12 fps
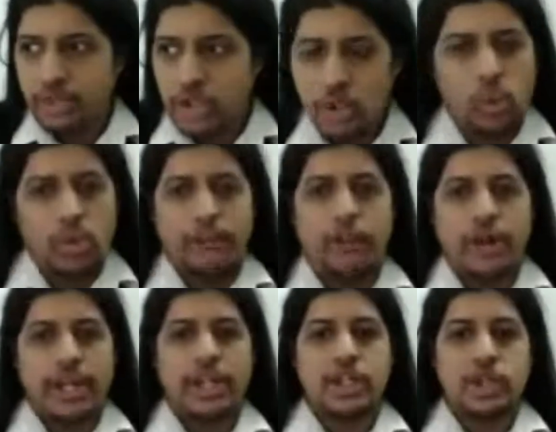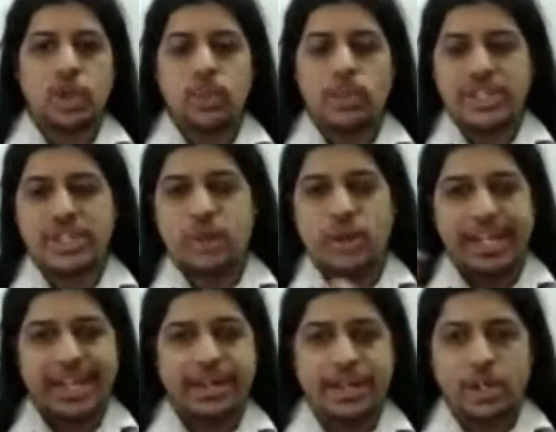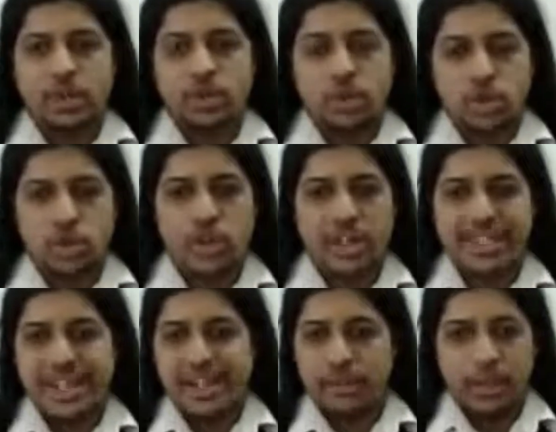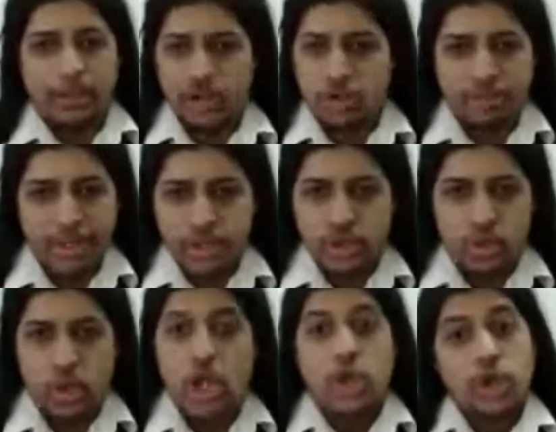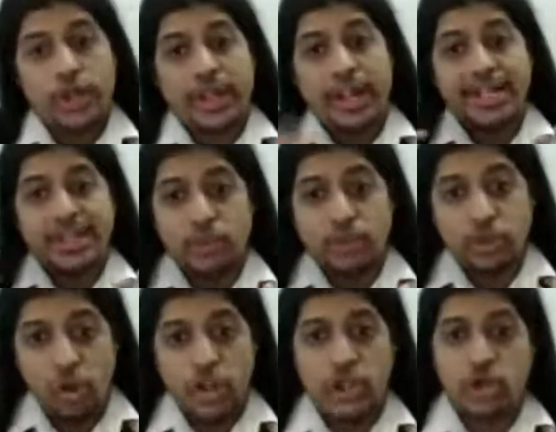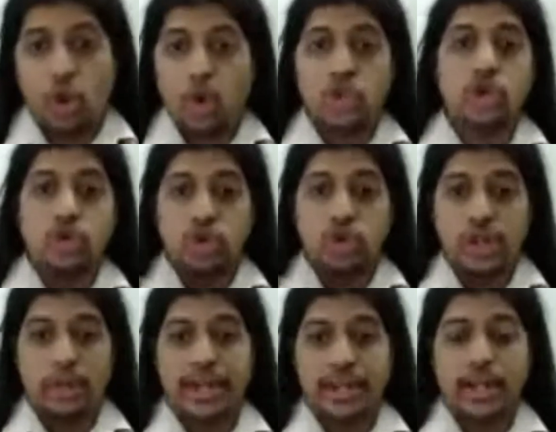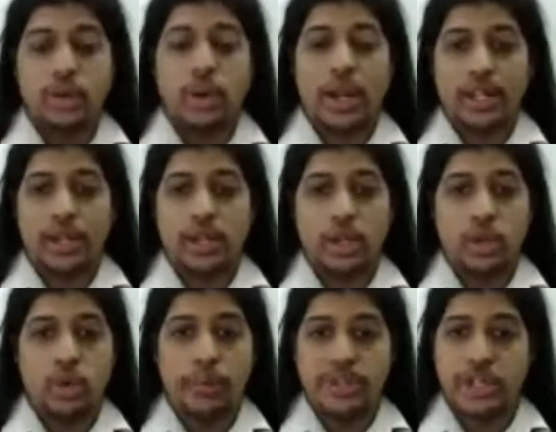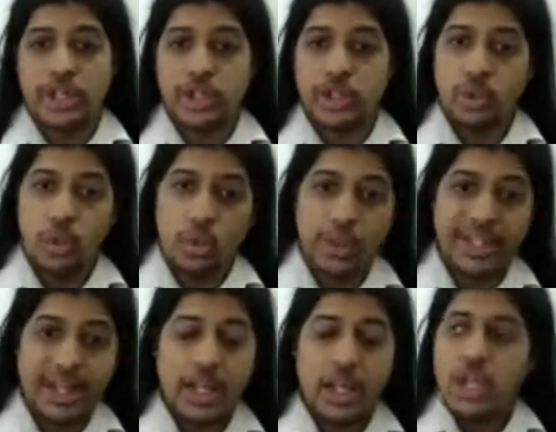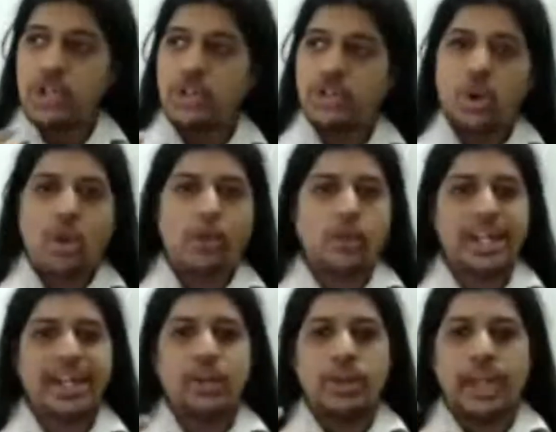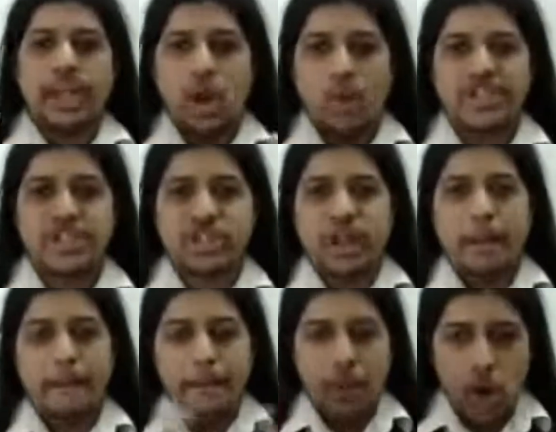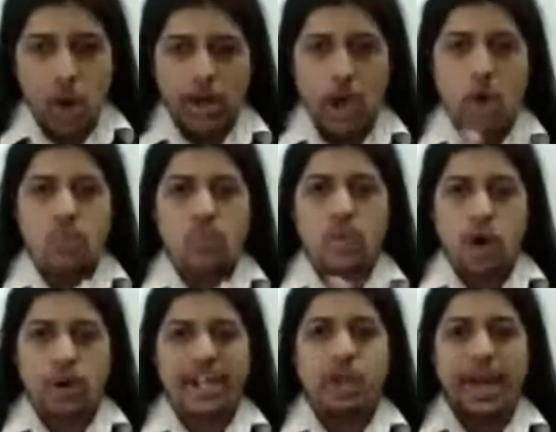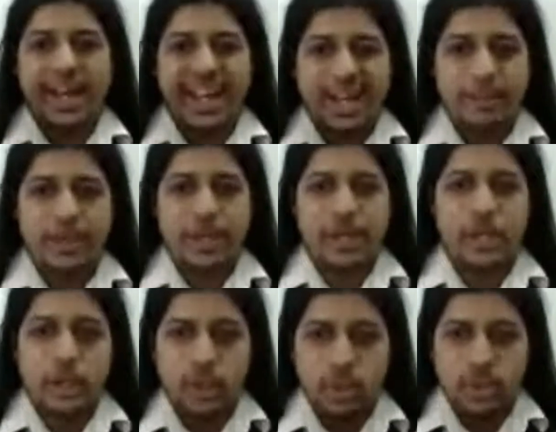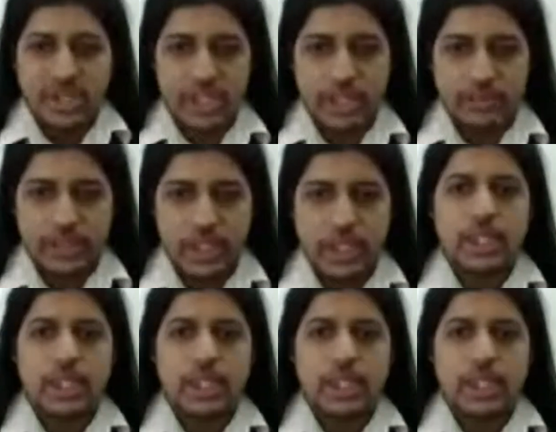school, if you're running a school which is like catering to those audience, like the +1 +2, you can ask some of the colleges also to come and like do a presentation over there. So it's all about like like how broad you are able to serve